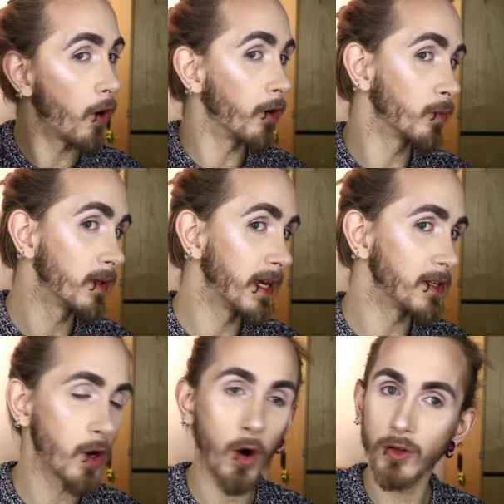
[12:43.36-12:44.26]
can't with
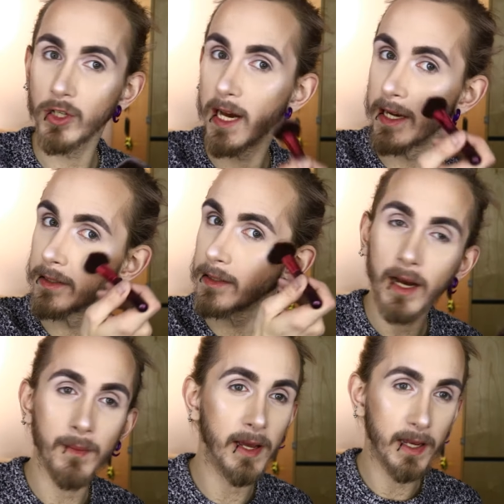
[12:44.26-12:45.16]
these harsh lines.
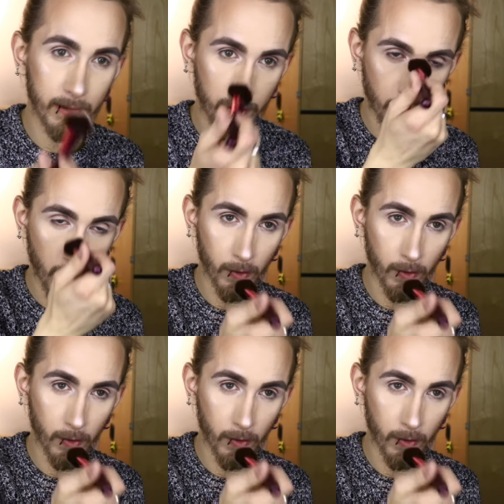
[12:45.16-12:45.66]
I mean, come